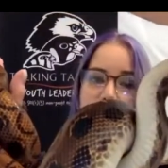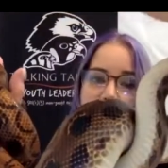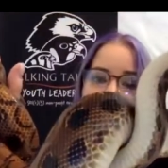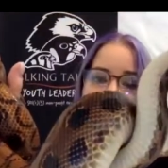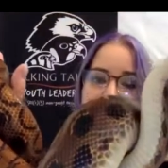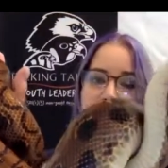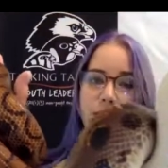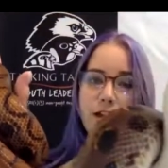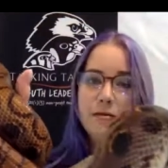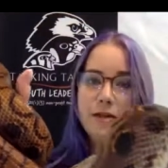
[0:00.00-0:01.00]
and, and then
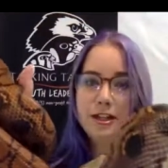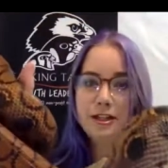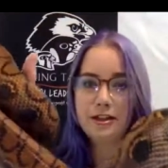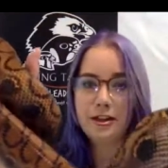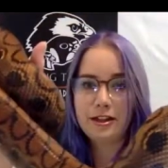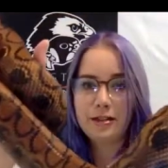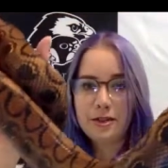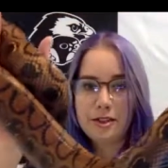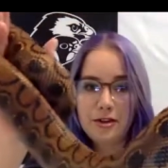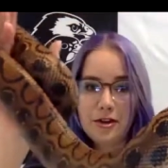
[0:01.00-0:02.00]
not make it and not live
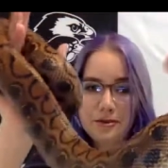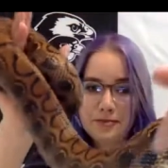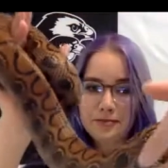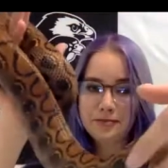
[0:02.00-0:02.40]
as long.